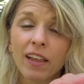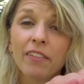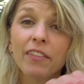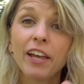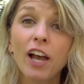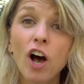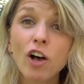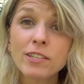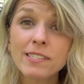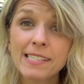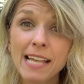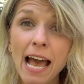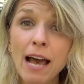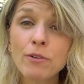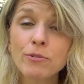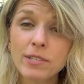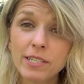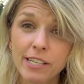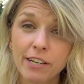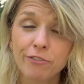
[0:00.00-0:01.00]
They all
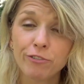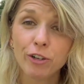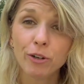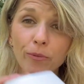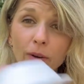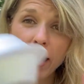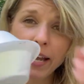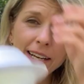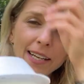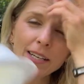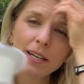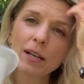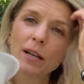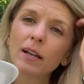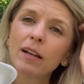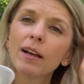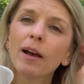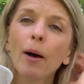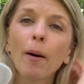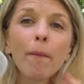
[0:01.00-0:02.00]
sound different, right?
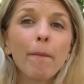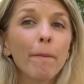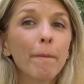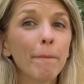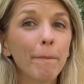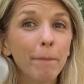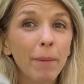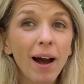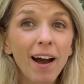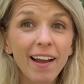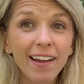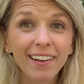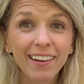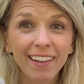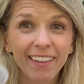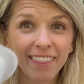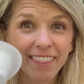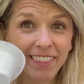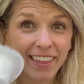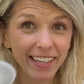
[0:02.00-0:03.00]
But
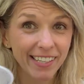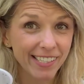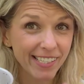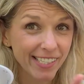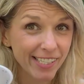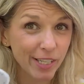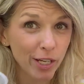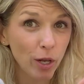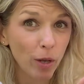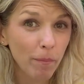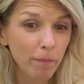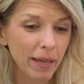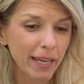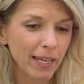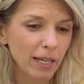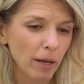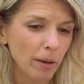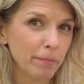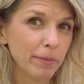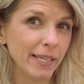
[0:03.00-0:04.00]
they still
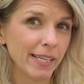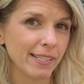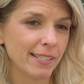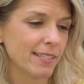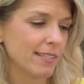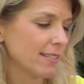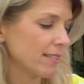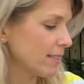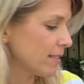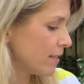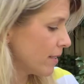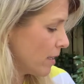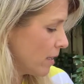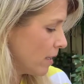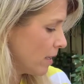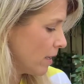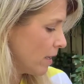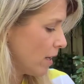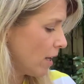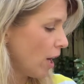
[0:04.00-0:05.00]
make a beat.
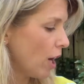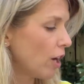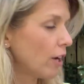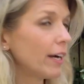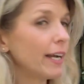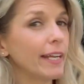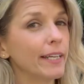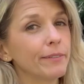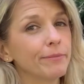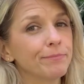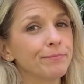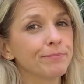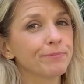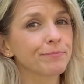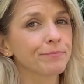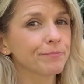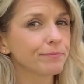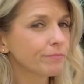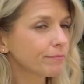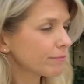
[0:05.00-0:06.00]
All right.
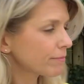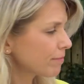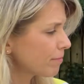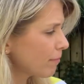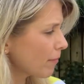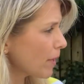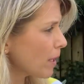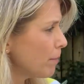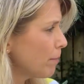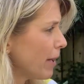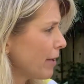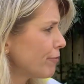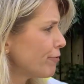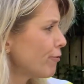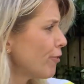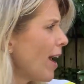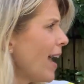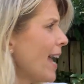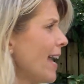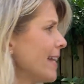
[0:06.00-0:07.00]
My
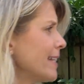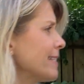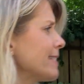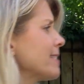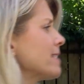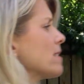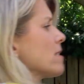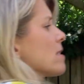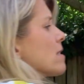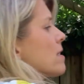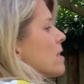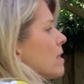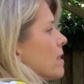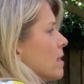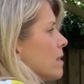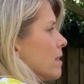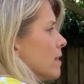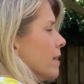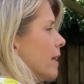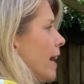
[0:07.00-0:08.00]
friends
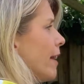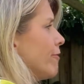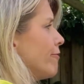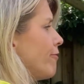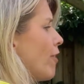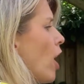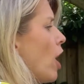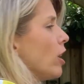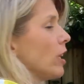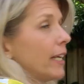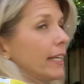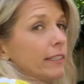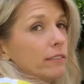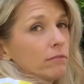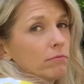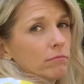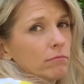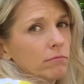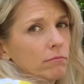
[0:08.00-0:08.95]
have fallen.